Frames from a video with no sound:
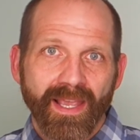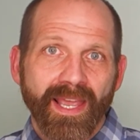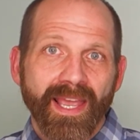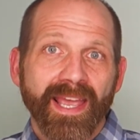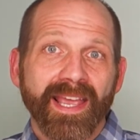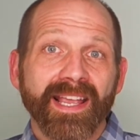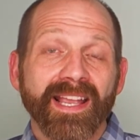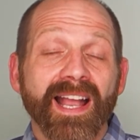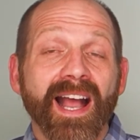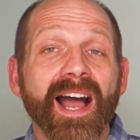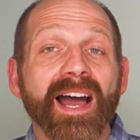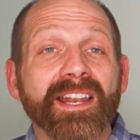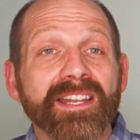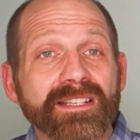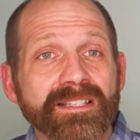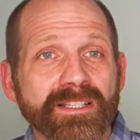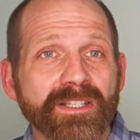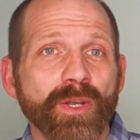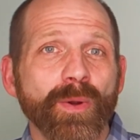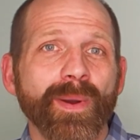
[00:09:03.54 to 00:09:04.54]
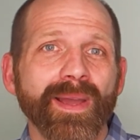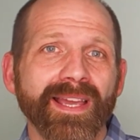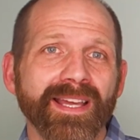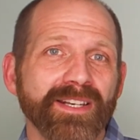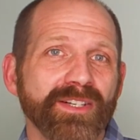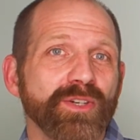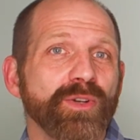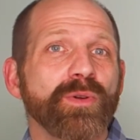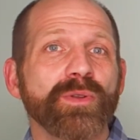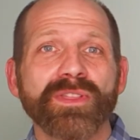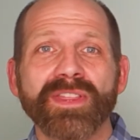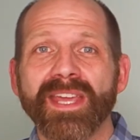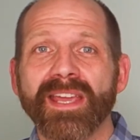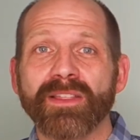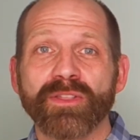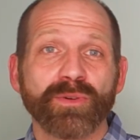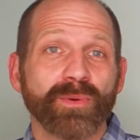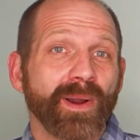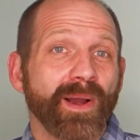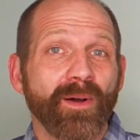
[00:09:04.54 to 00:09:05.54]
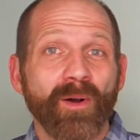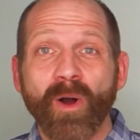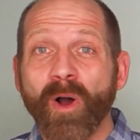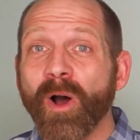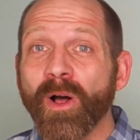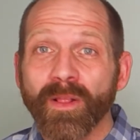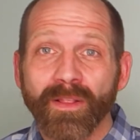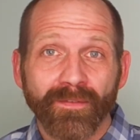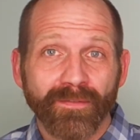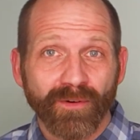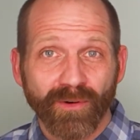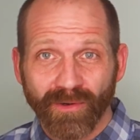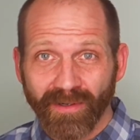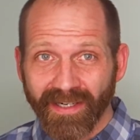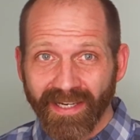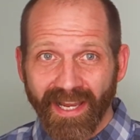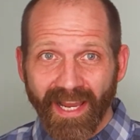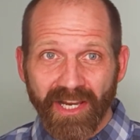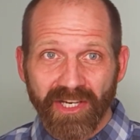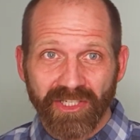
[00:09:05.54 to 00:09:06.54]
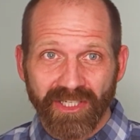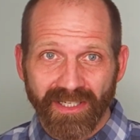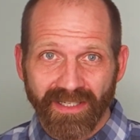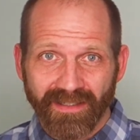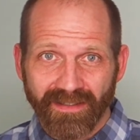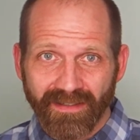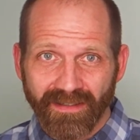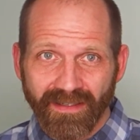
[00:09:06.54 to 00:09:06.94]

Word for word: And God is doing a new thing throughout all of creation.